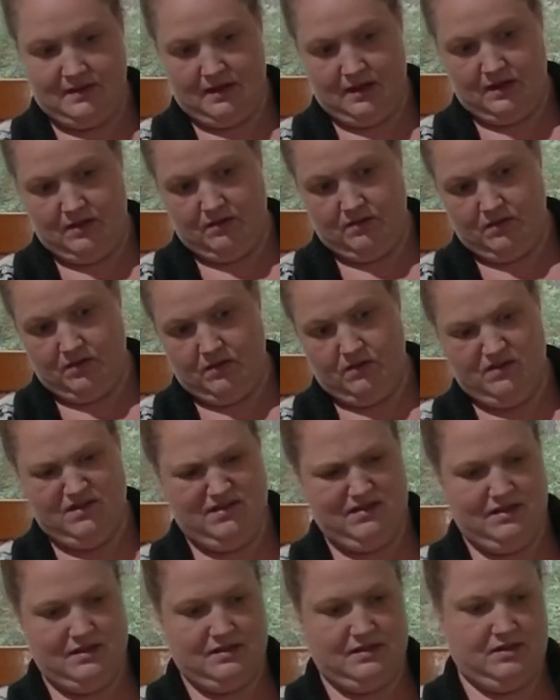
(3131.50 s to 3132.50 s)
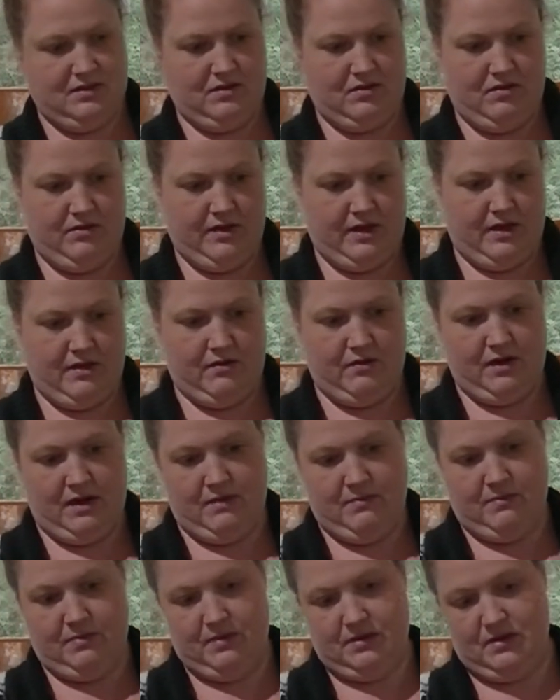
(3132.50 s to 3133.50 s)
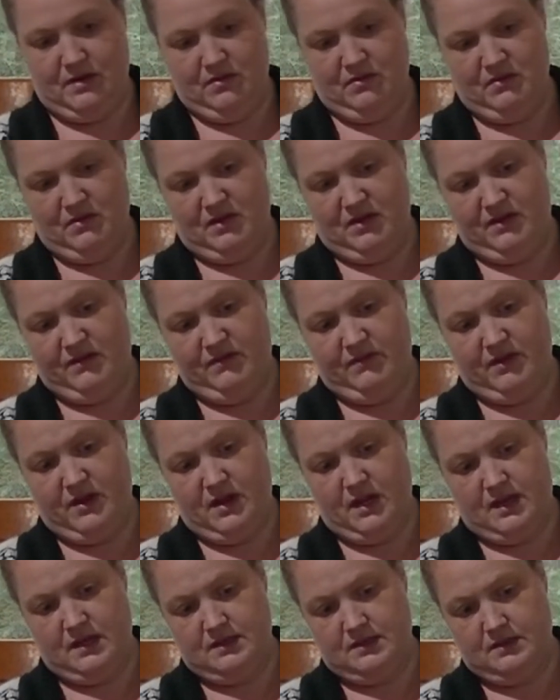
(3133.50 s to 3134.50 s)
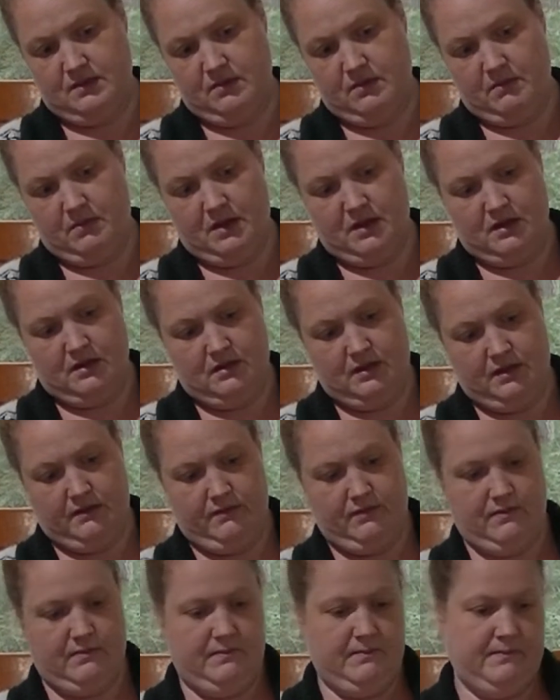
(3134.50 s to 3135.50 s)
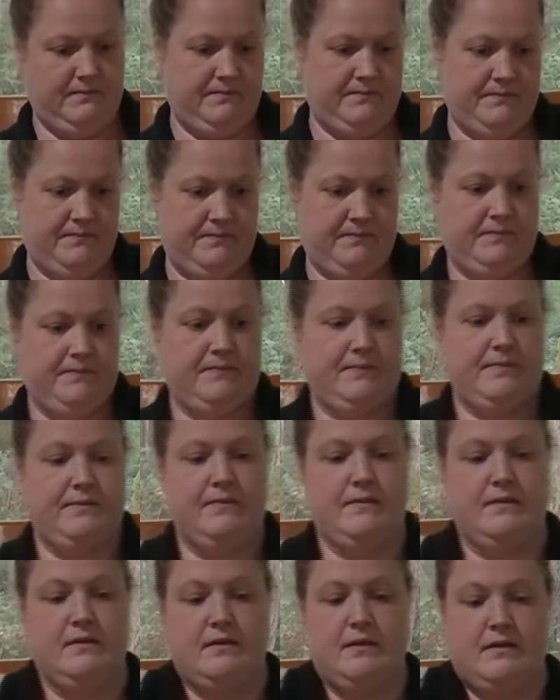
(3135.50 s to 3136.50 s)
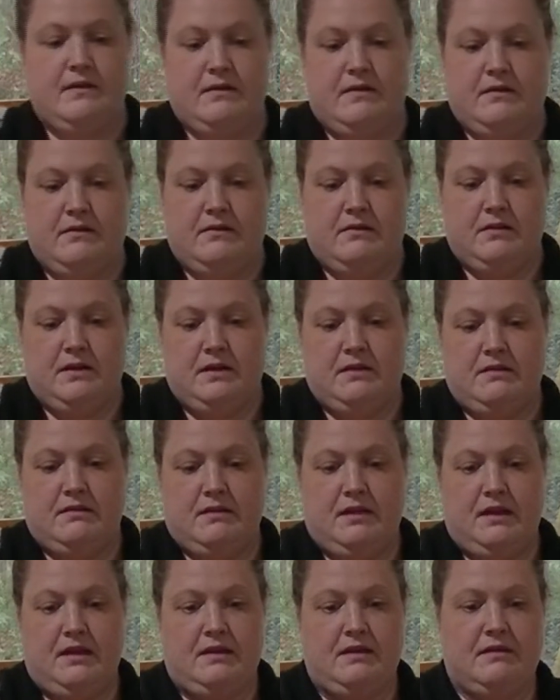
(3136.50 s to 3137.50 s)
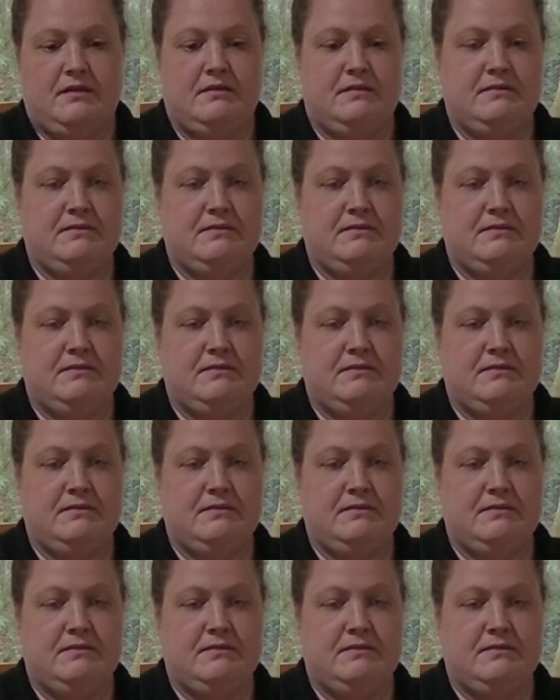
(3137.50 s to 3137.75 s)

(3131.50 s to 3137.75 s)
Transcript: I don't know that these look all that great, but they're really funny, so I'm going to leave them. What do you think?